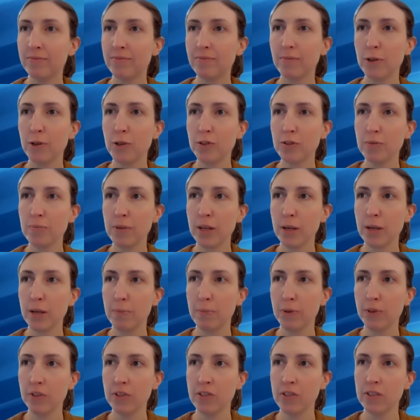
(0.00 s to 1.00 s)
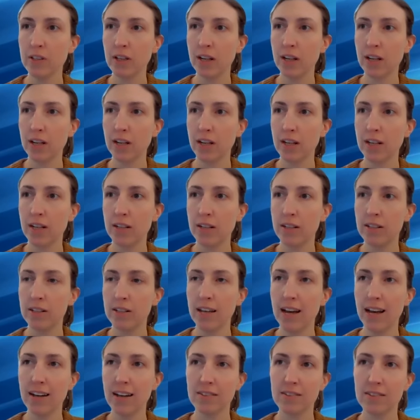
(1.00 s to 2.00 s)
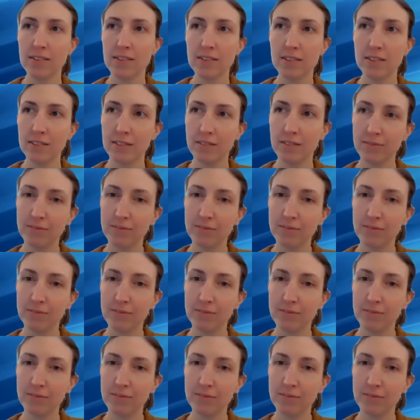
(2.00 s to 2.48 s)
Most people said yes.